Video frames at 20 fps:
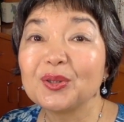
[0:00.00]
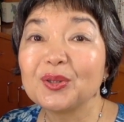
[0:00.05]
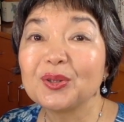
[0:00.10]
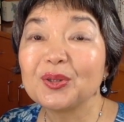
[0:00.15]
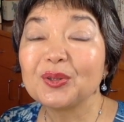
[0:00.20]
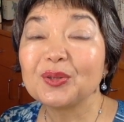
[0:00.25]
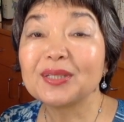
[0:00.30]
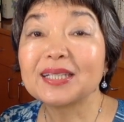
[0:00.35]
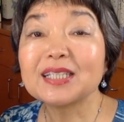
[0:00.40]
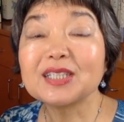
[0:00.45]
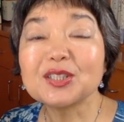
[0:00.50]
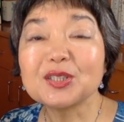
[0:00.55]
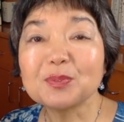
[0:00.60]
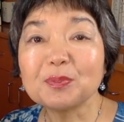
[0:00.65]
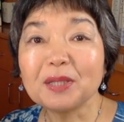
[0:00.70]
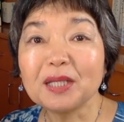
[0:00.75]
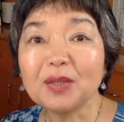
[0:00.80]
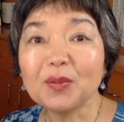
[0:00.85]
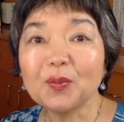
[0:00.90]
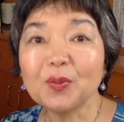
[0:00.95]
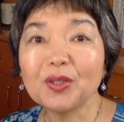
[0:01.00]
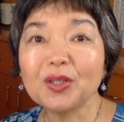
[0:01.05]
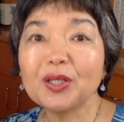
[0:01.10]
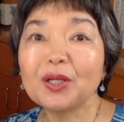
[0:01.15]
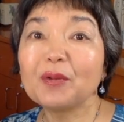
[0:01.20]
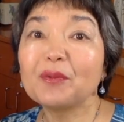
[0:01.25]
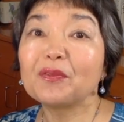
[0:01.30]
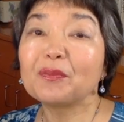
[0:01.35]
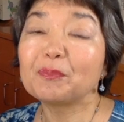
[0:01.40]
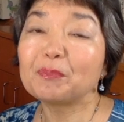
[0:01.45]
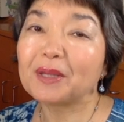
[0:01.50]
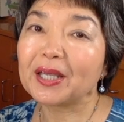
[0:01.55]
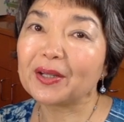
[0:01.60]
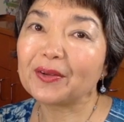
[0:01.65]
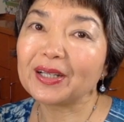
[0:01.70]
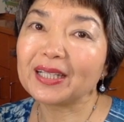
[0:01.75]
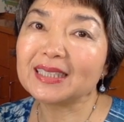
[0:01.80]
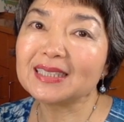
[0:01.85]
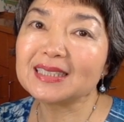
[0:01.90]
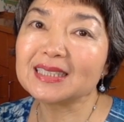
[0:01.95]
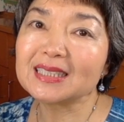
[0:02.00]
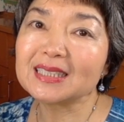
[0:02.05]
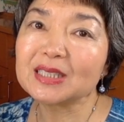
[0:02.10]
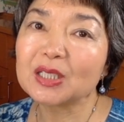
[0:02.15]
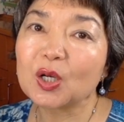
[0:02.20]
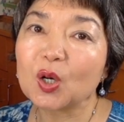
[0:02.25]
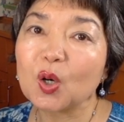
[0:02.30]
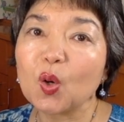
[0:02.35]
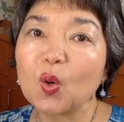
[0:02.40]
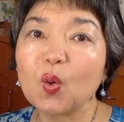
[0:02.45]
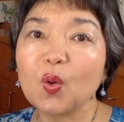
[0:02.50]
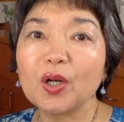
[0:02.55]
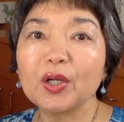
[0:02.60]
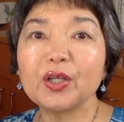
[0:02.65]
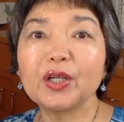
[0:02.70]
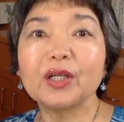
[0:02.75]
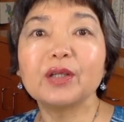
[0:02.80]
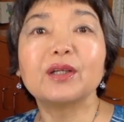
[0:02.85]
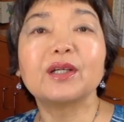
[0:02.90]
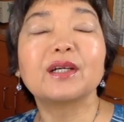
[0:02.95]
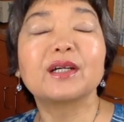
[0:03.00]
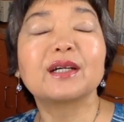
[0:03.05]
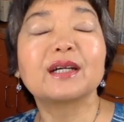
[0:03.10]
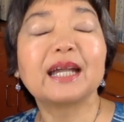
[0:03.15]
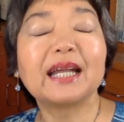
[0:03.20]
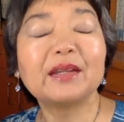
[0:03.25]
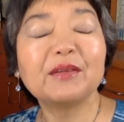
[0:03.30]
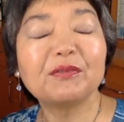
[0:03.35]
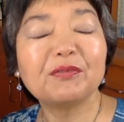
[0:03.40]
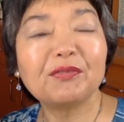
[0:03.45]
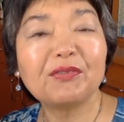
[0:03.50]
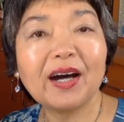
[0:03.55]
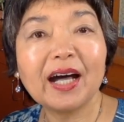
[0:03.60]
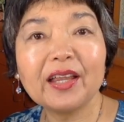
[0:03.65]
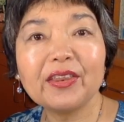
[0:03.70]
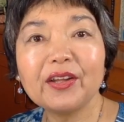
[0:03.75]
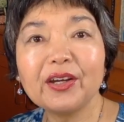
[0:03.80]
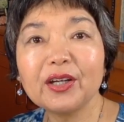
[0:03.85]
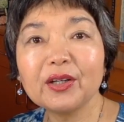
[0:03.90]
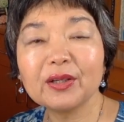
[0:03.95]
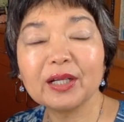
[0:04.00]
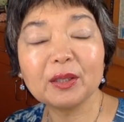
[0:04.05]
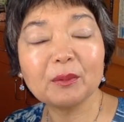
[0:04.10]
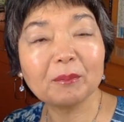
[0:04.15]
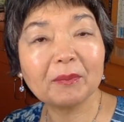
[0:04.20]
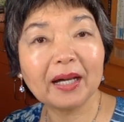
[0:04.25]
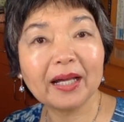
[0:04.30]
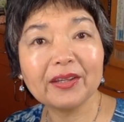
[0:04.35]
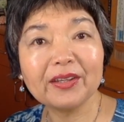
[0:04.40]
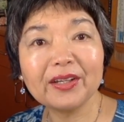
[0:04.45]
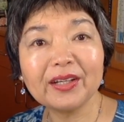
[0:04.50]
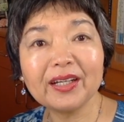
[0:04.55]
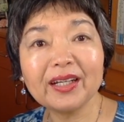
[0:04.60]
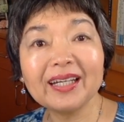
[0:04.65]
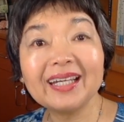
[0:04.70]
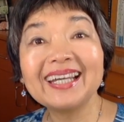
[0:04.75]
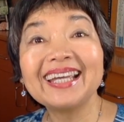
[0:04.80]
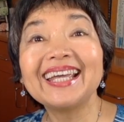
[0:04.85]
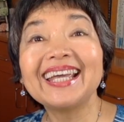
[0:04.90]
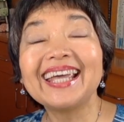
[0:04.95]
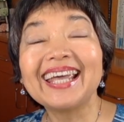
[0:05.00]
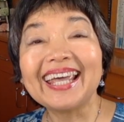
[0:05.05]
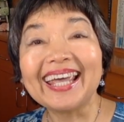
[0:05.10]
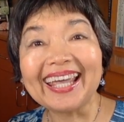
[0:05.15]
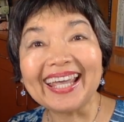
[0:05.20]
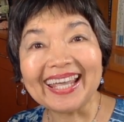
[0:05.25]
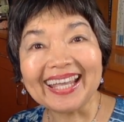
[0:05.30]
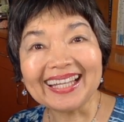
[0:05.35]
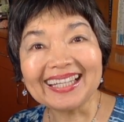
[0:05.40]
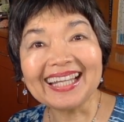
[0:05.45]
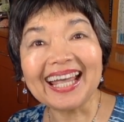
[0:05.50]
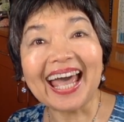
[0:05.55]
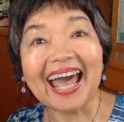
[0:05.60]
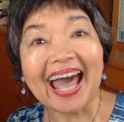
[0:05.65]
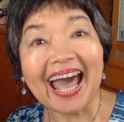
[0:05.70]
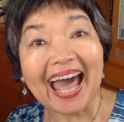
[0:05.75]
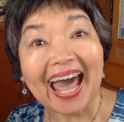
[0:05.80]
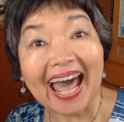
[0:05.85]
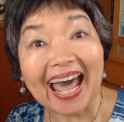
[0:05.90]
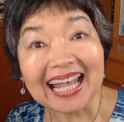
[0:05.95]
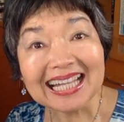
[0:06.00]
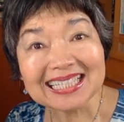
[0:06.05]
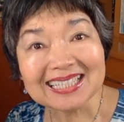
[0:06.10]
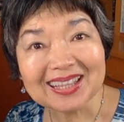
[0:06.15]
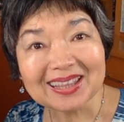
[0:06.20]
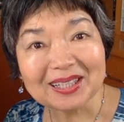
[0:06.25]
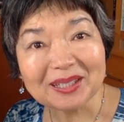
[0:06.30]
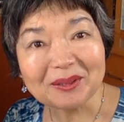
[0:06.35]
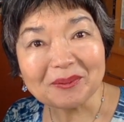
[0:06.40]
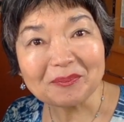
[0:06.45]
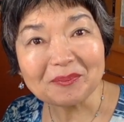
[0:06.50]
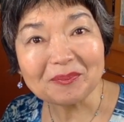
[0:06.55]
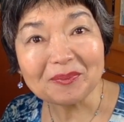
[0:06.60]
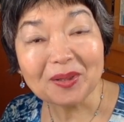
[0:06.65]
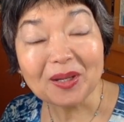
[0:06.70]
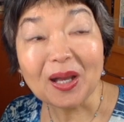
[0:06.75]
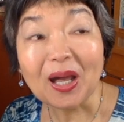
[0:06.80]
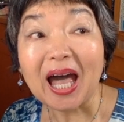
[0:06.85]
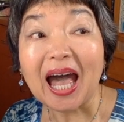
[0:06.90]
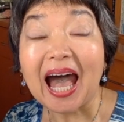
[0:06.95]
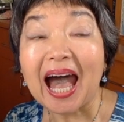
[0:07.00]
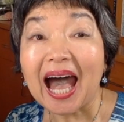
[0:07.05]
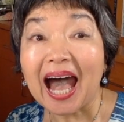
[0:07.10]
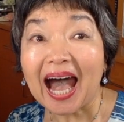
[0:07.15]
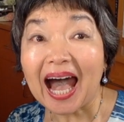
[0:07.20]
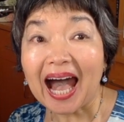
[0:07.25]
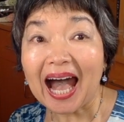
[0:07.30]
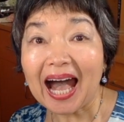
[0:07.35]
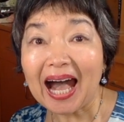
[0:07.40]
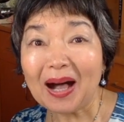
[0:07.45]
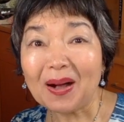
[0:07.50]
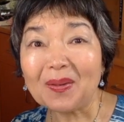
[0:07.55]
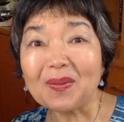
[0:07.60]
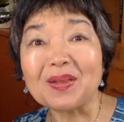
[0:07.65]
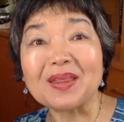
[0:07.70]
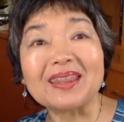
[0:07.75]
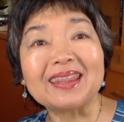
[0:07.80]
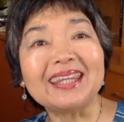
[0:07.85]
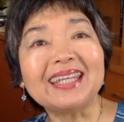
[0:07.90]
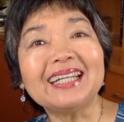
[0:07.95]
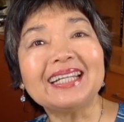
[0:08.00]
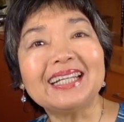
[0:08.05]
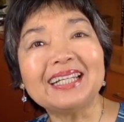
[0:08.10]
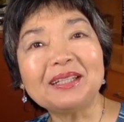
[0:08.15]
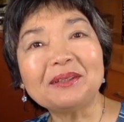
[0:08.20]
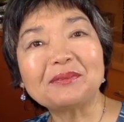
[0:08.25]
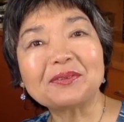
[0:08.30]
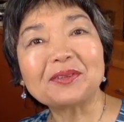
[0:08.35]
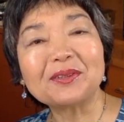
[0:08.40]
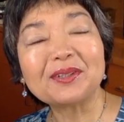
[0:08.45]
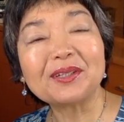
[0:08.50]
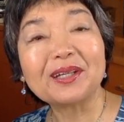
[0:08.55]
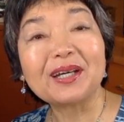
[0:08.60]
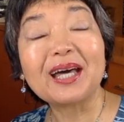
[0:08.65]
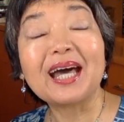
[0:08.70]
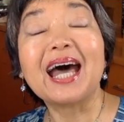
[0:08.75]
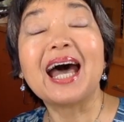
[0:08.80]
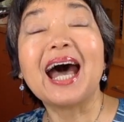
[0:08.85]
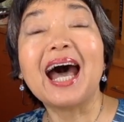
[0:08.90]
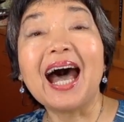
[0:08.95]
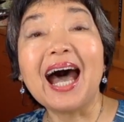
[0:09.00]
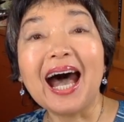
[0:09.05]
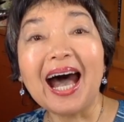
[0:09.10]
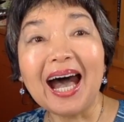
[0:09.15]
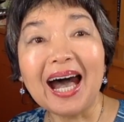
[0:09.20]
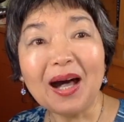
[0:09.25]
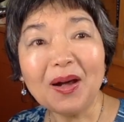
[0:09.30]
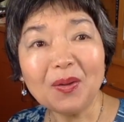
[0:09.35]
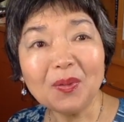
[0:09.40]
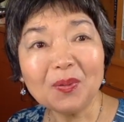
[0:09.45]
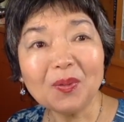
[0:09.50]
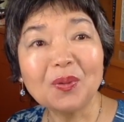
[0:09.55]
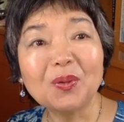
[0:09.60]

you can speak with your parents or your grandfather, grandmother, and ask them how they lived, how